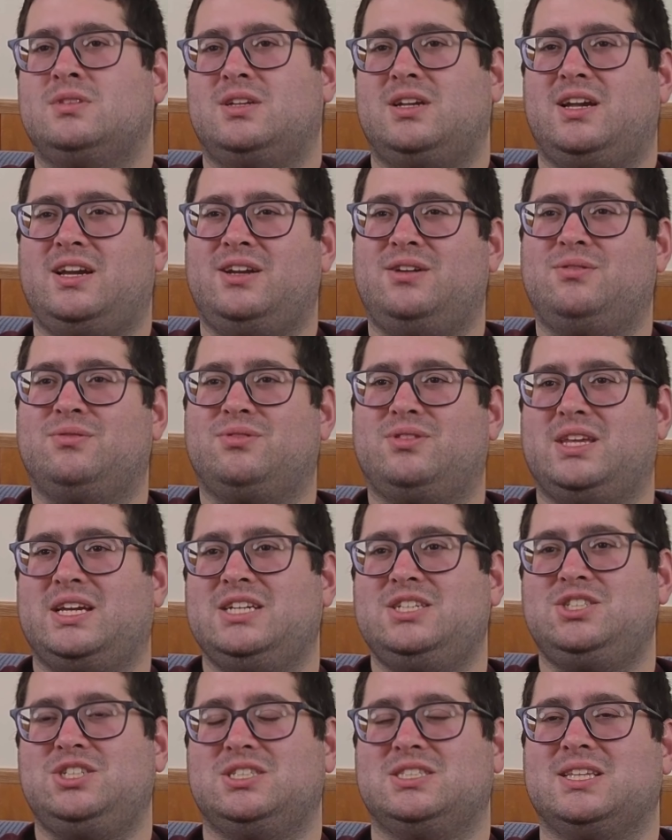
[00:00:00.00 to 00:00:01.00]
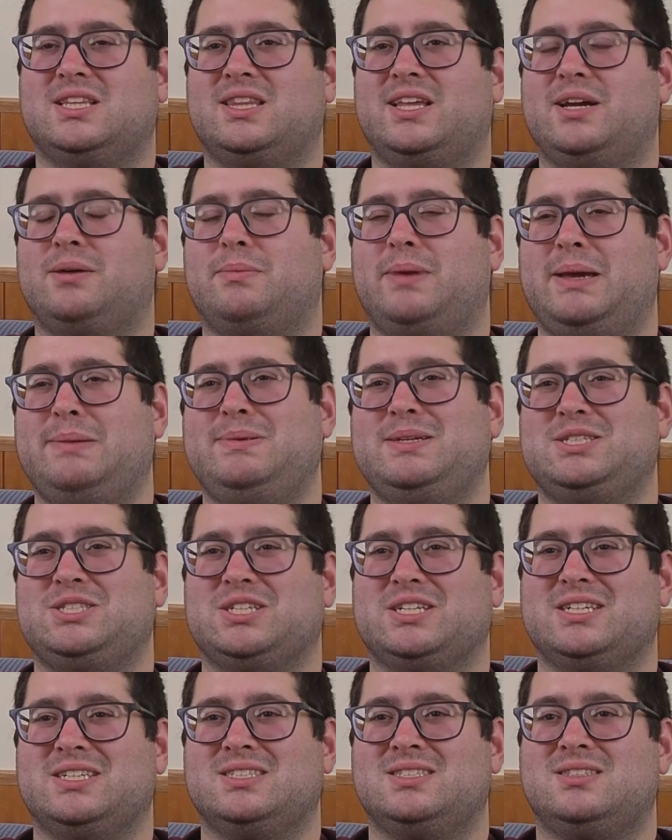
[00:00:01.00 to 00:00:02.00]
I don't think she's in there. Maybe she
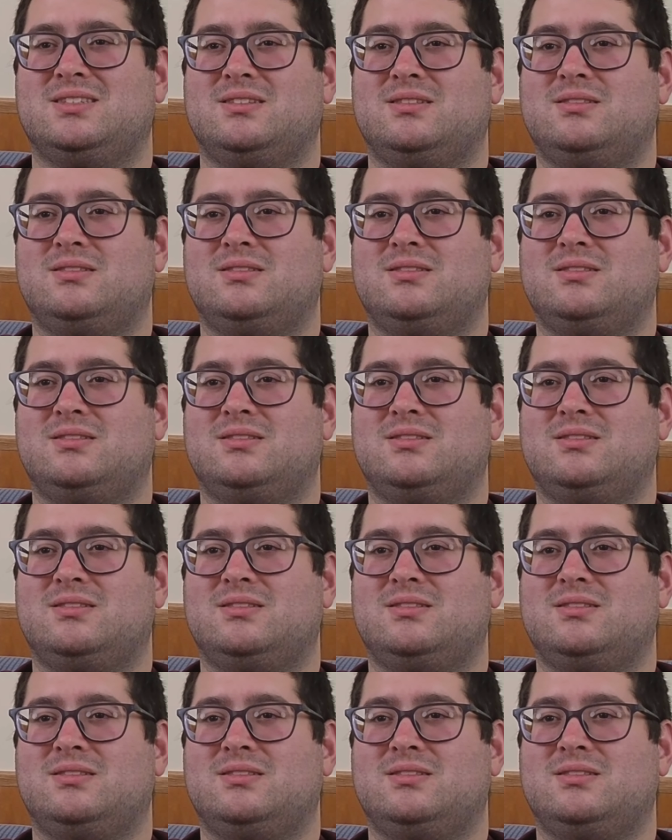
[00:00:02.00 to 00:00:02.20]
is.